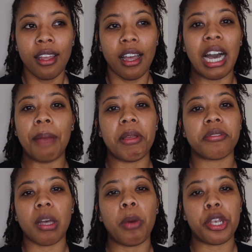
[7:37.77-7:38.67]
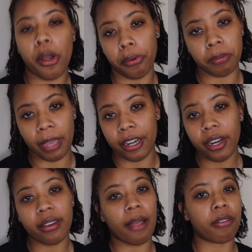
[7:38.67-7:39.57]
If someone knows
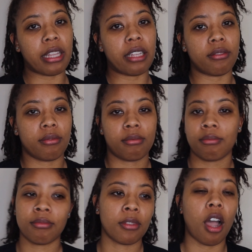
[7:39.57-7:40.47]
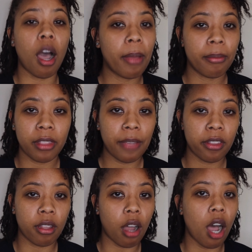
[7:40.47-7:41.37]
better, definitely leave in
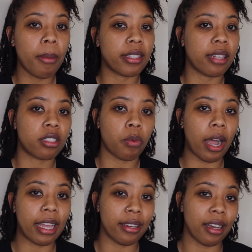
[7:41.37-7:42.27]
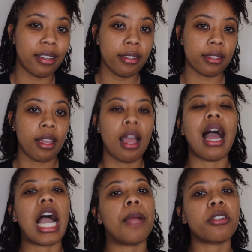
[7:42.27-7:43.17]
the comments as to why it does.
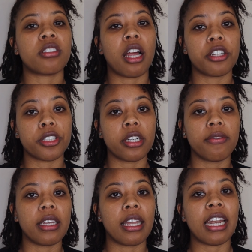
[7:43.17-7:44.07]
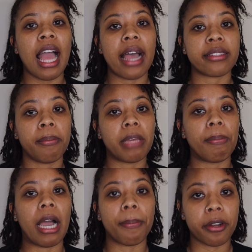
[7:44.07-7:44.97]
I'm just not sure of it, and it hasn't been
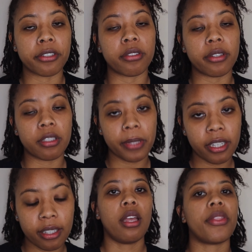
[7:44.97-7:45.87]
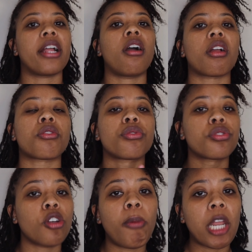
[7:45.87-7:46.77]
my personal experience. There are
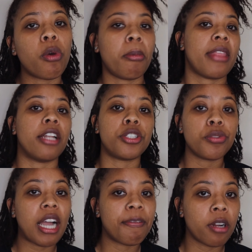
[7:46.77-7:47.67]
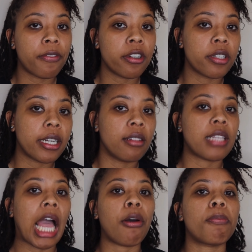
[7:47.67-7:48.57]
so many women that do have perfect grids.
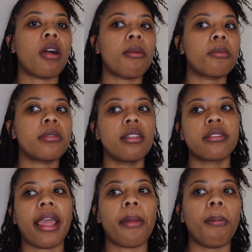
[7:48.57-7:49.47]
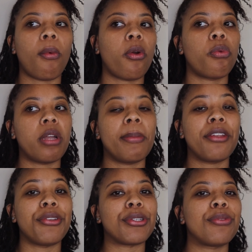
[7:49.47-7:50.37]
I would probably say more
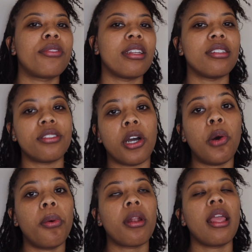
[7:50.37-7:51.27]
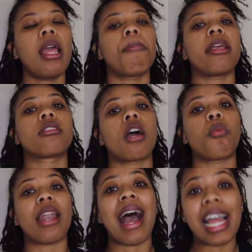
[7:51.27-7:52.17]
women do than don't, based on
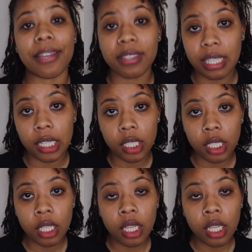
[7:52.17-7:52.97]
what I've seen.